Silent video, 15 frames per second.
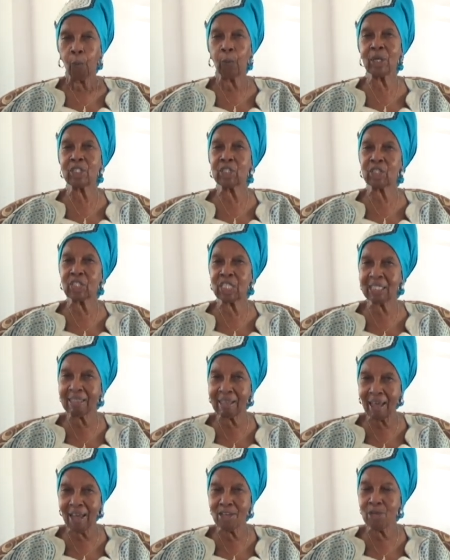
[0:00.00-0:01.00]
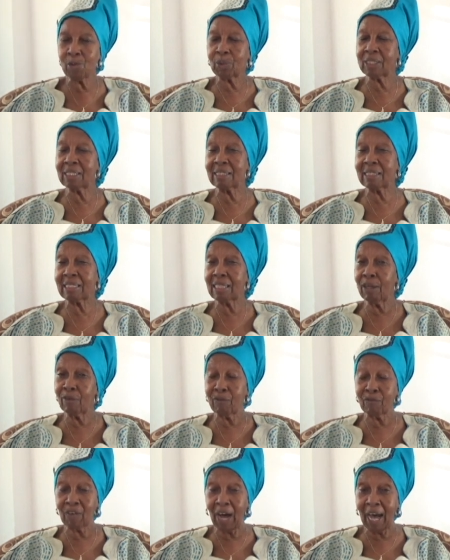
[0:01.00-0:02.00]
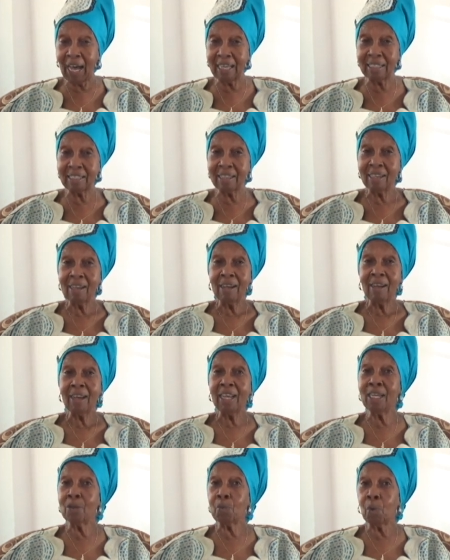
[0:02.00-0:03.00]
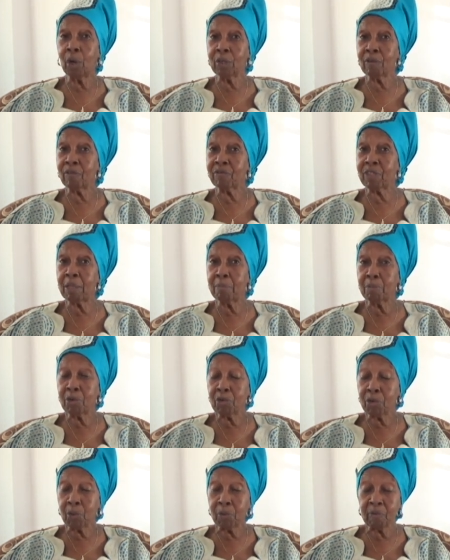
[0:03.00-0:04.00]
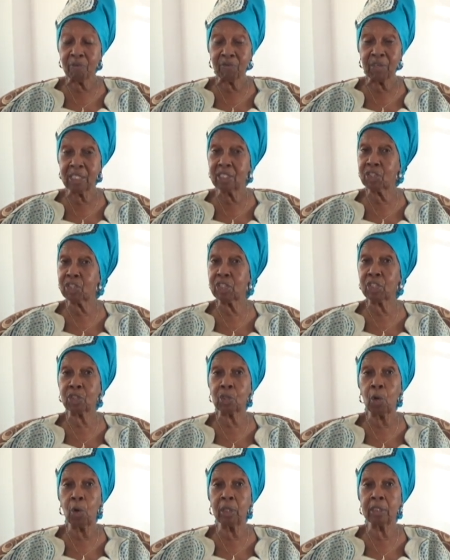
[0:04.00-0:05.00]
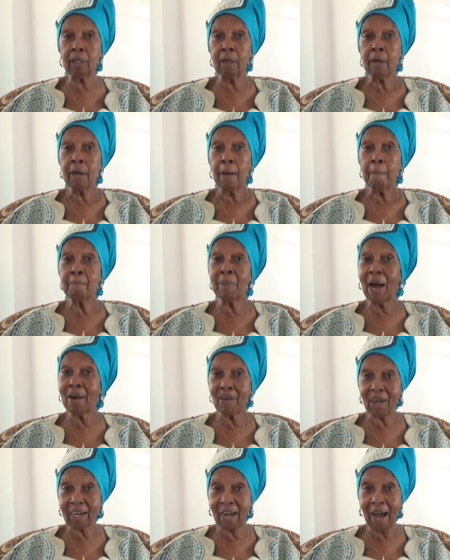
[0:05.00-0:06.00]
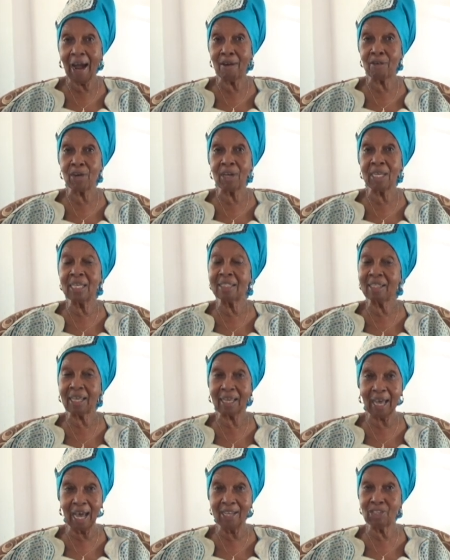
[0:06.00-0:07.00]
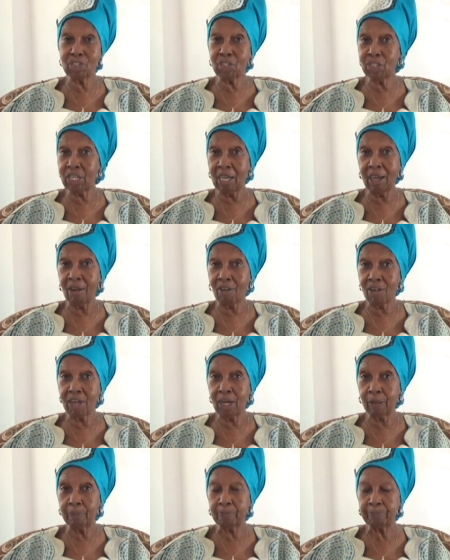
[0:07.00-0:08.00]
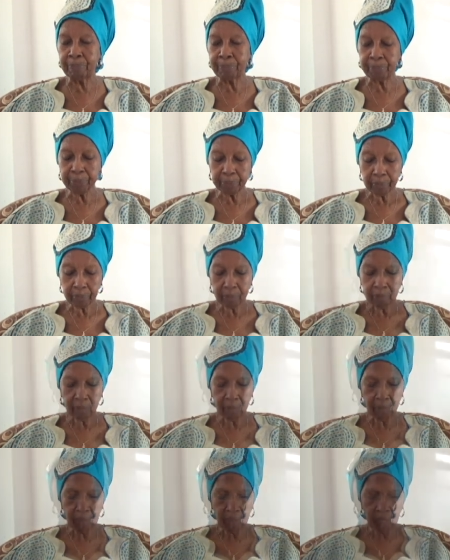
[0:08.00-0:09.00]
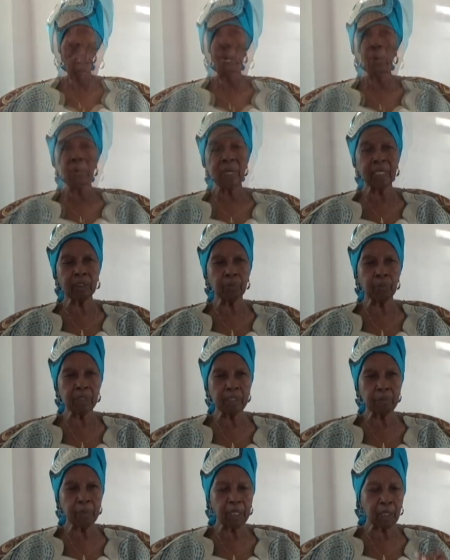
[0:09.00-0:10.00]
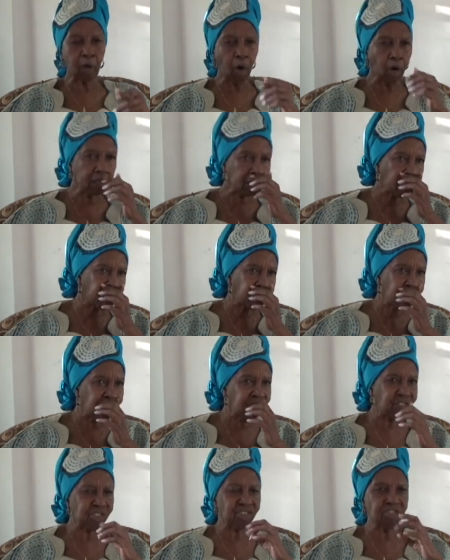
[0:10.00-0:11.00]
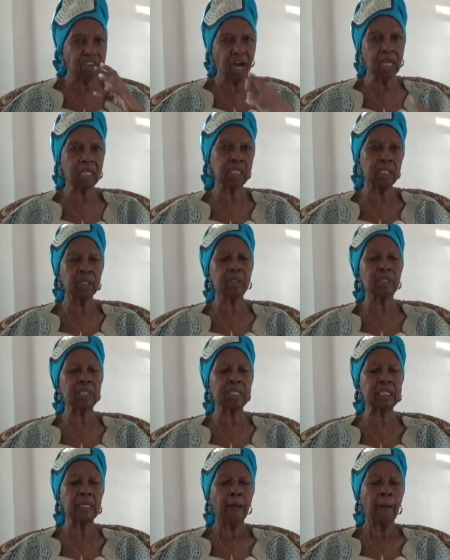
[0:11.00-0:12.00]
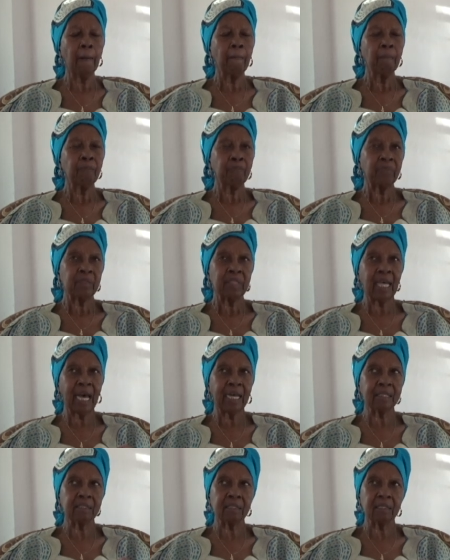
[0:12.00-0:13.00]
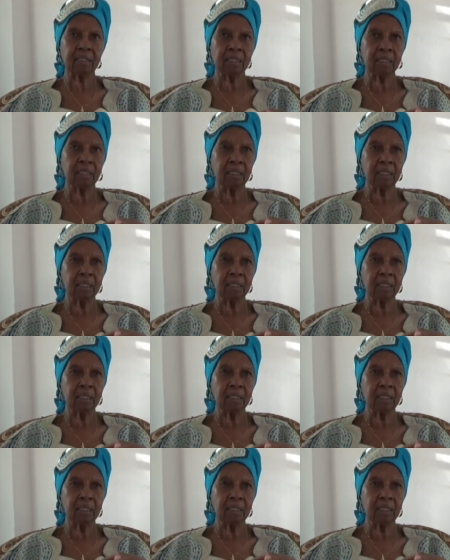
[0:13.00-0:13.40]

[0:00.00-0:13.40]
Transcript: which today you can still find in one of the maroon villages called Barakara in the Canje area. Now it was because of these struggles that